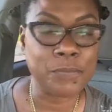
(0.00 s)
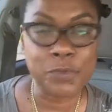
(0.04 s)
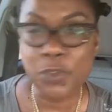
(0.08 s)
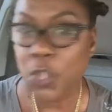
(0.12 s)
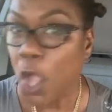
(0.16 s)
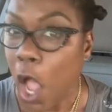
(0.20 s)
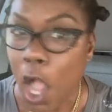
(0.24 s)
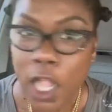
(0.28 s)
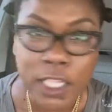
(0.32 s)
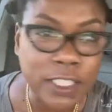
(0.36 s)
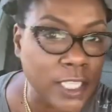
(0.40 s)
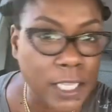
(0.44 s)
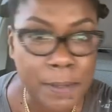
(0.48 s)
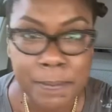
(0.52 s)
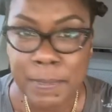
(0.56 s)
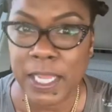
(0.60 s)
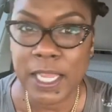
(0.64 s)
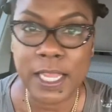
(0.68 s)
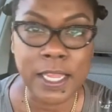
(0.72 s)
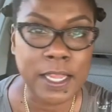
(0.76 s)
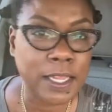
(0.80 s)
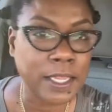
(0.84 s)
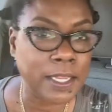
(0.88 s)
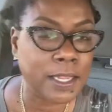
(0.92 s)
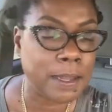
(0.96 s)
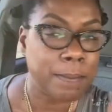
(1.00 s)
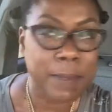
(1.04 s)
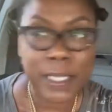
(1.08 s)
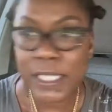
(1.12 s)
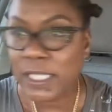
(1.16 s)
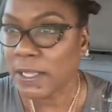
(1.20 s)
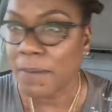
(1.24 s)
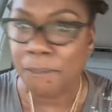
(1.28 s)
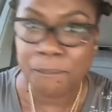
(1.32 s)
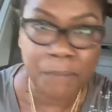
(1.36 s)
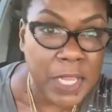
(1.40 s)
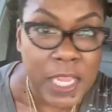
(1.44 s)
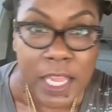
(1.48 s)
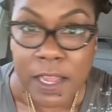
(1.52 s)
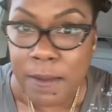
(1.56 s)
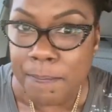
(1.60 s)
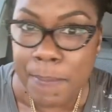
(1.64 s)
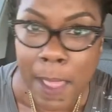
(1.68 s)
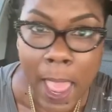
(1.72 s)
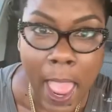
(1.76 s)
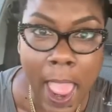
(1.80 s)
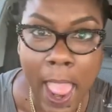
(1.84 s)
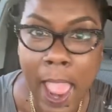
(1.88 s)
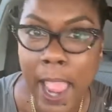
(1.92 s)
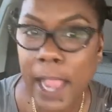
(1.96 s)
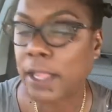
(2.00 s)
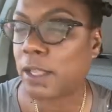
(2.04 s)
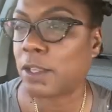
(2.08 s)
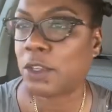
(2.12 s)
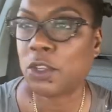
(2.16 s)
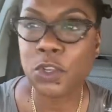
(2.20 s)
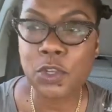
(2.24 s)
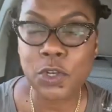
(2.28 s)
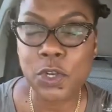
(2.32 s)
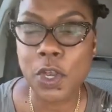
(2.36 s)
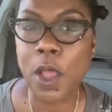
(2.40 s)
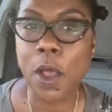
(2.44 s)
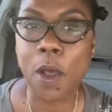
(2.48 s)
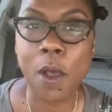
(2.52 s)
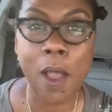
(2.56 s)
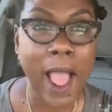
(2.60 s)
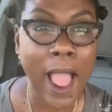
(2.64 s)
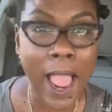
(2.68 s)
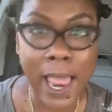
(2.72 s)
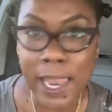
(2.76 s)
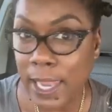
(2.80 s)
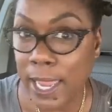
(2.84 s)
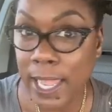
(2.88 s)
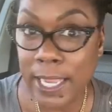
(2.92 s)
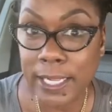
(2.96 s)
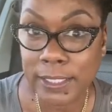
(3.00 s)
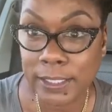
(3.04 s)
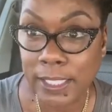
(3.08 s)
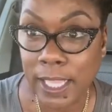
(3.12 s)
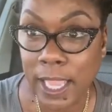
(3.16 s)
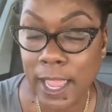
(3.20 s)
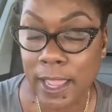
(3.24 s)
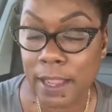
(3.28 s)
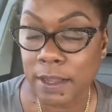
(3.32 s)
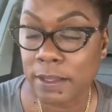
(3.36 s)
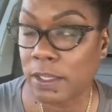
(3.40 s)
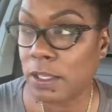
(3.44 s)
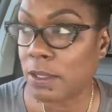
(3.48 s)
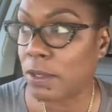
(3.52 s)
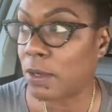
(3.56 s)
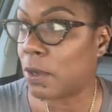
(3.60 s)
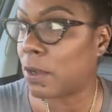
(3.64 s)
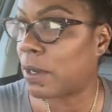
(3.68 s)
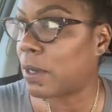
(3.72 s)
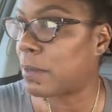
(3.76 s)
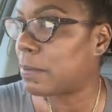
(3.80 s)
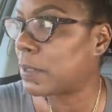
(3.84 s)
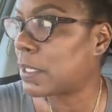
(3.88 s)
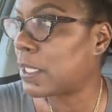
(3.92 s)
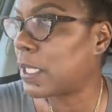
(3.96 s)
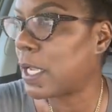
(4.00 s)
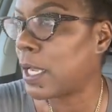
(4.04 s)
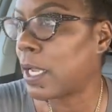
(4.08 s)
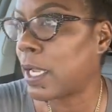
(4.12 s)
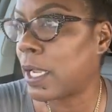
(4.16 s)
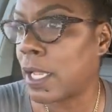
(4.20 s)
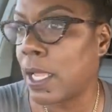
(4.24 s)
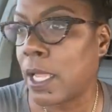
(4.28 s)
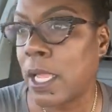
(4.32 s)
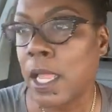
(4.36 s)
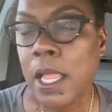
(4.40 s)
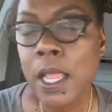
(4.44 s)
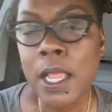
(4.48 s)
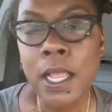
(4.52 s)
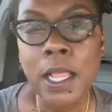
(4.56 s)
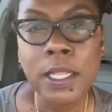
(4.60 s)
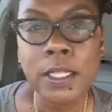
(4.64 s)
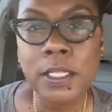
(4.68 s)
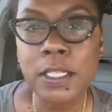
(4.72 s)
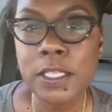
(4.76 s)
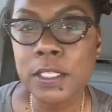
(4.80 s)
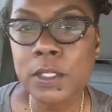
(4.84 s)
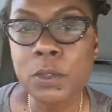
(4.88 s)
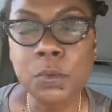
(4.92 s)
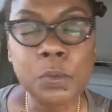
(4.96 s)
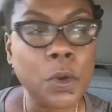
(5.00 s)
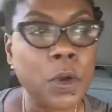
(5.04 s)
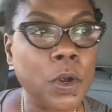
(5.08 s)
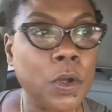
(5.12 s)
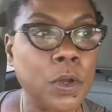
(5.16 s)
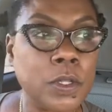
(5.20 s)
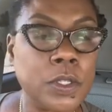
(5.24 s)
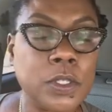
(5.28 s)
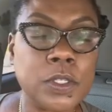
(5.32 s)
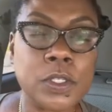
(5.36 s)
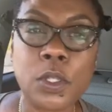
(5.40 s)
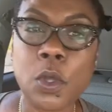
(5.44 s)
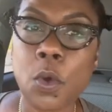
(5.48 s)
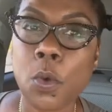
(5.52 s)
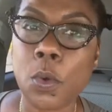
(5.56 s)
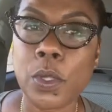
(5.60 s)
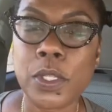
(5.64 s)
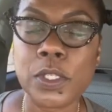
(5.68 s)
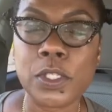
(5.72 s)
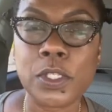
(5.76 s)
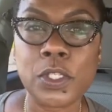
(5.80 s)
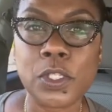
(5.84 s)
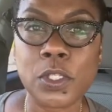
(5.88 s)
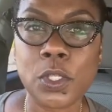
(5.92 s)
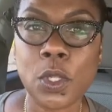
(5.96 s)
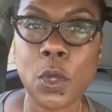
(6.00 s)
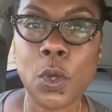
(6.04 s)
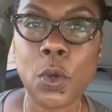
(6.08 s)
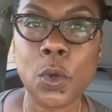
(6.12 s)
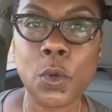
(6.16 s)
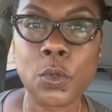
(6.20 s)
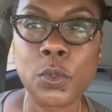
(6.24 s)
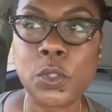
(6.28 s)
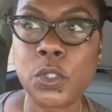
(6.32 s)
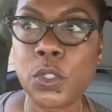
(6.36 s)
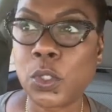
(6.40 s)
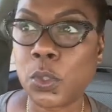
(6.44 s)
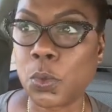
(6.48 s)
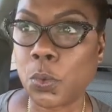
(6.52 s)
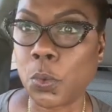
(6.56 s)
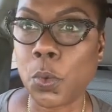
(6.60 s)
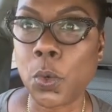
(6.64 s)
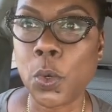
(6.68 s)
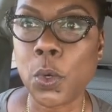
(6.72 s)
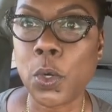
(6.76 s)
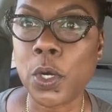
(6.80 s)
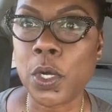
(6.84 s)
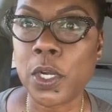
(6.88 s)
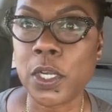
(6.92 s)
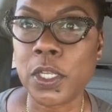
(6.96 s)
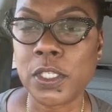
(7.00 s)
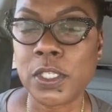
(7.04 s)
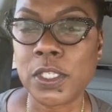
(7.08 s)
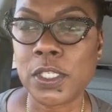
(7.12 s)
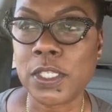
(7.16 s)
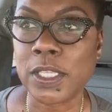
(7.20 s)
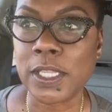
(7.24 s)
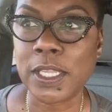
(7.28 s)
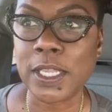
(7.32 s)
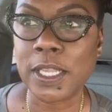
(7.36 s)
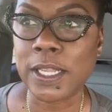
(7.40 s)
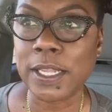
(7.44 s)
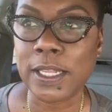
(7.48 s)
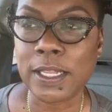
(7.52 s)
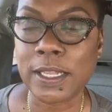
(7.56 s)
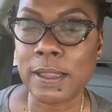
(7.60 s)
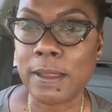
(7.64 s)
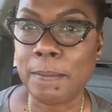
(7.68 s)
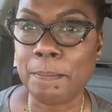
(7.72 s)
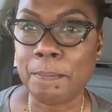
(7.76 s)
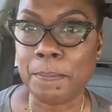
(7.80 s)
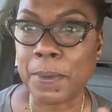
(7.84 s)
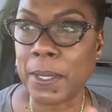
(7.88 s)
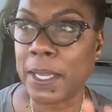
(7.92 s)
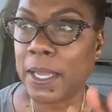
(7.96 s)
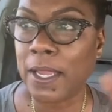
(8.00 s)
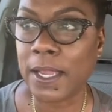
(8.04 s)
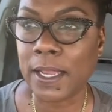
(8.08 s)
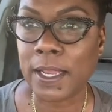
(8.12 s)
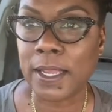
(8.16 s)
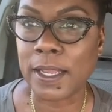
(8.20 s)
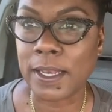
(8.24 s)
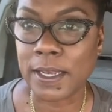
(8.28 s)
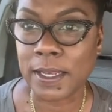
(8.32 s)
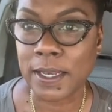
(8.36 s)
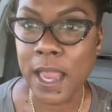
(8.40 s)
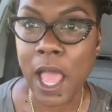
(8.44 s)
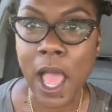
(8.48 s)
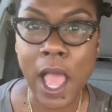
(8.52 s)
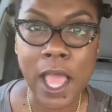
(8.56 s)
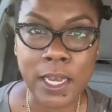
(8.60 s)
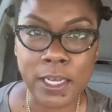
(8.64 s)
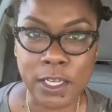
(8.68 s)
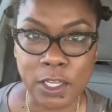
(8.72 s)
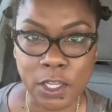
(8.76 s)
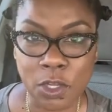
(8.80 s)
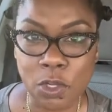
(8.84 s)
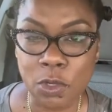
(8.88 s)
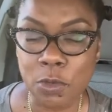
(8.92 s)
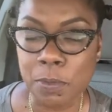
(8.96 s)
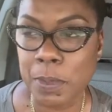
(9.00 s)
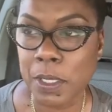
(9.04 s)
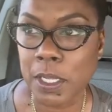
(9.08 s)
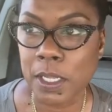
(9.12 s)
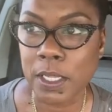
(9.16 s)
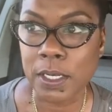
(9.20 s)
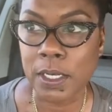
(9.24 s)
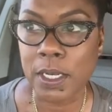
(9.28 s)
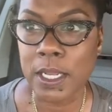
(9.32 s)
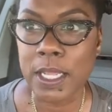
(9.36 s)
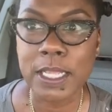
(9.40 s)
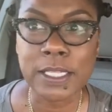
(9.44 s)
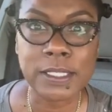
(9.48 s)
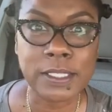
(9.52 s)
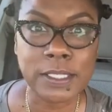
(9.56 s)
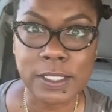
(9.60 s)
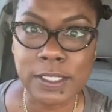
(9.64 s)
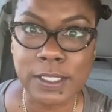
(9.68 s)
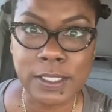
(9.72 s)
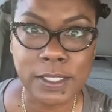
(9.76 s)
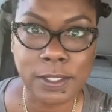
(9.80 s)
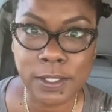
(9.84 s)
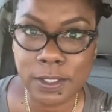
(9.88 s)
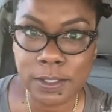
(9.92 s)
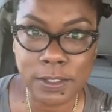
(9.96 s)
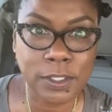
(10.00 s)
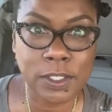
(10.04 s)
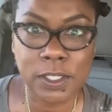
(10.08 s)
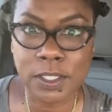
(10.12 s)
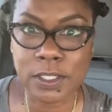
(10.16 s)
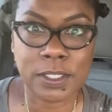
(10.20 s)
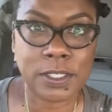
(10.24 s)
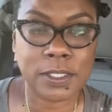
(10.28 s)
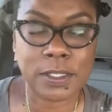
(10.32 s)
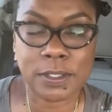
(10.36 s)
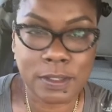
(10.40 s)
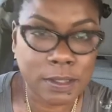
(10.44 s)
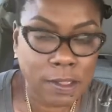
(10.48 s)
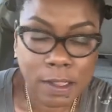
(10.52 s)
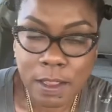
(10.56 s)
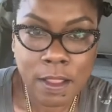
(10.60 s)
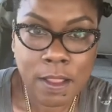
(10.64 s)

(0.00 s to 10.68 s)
talk to me, give me some feedback. I like that. You know what I'm saying? This world is going so towards being non-human. It's just